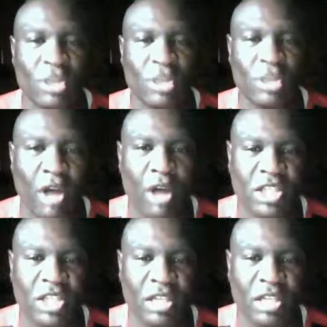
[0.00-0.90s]
who are
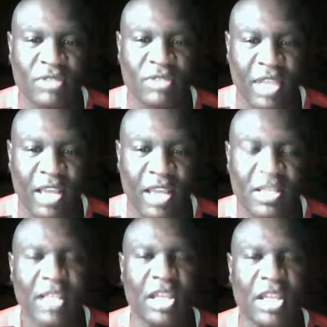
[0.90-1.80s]
descendants of slaves
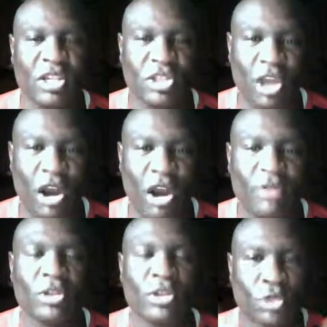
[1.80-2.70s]
that
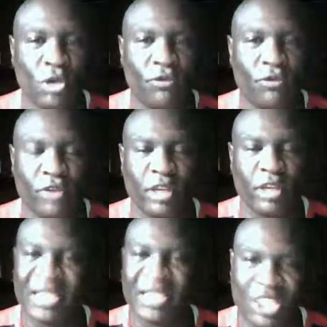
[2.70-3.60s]
deserve true freedom,
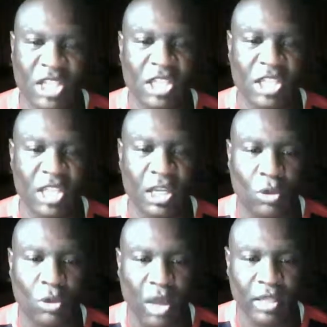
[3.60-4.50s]
justice, and
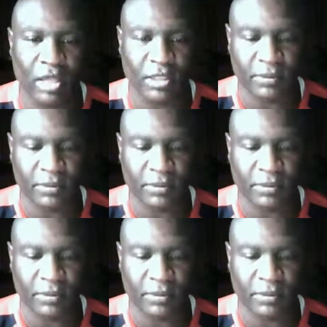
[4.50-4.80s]
equality.